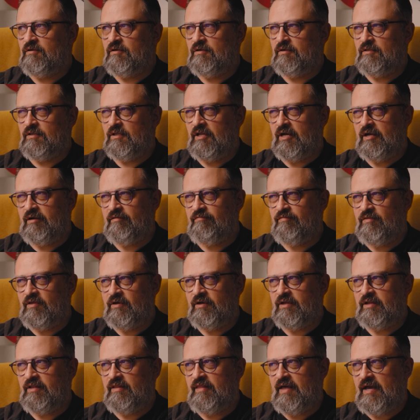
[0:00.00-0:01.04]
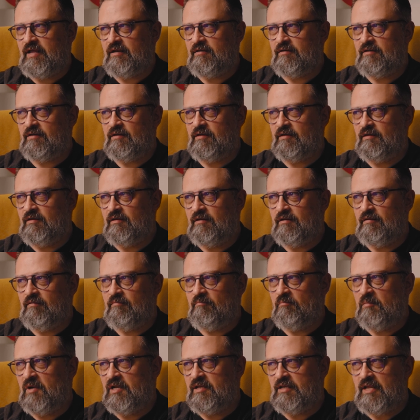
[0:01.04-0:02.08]
a lot of that
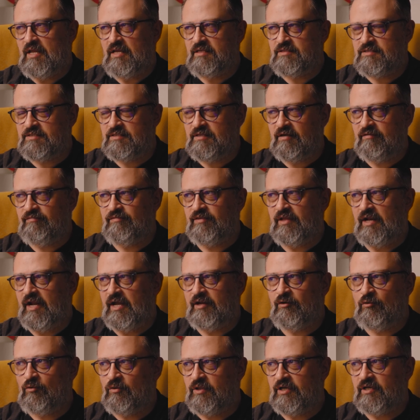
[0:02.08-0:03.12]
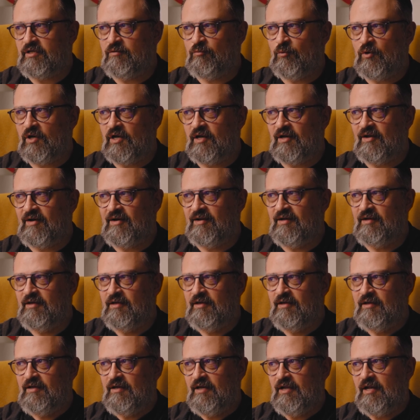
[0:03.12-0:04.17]
mundane stuff that I don't like working on.
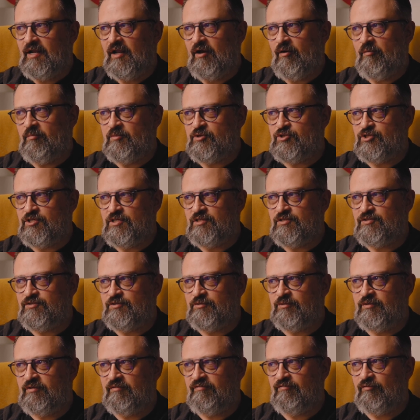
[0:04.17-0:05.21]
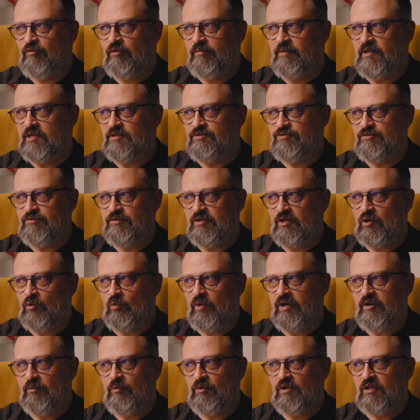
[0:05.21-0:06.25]
And now a machine's doing it for me and it's doing it
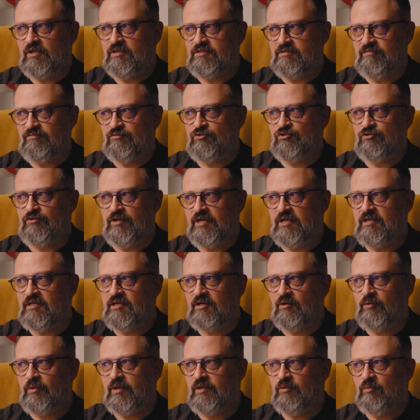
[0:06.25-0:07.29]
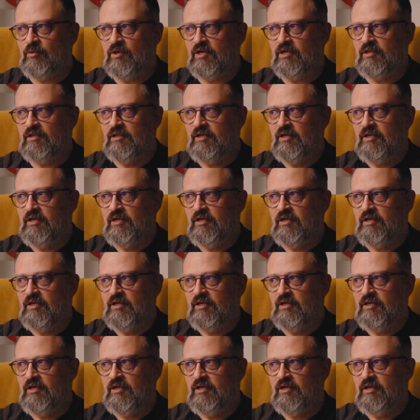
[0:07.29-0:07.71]
quite well because I've trained it quite well.